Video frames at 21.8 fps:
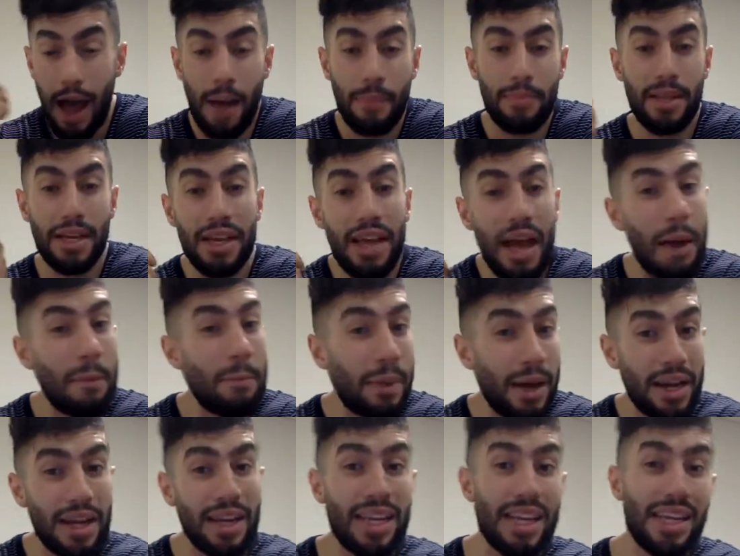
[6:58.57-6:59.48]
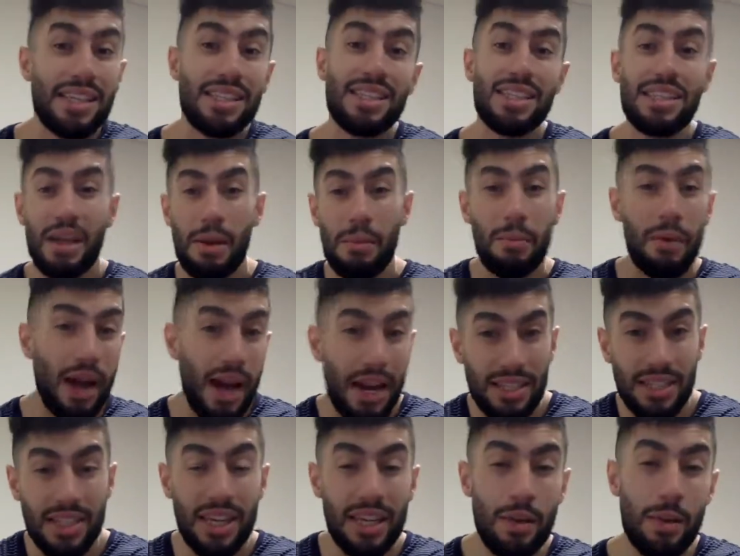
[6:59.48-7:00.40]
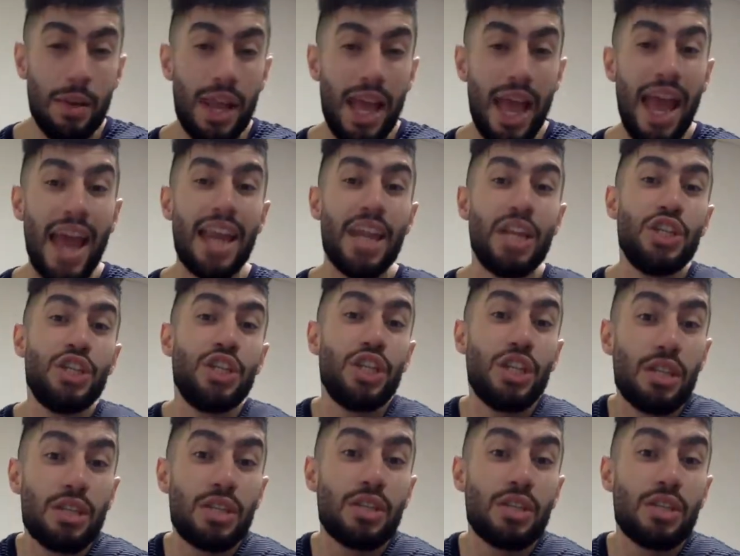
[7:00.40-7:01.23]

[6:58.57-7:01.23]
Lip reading: the campana kicks in, the brass kicks in, the energy of the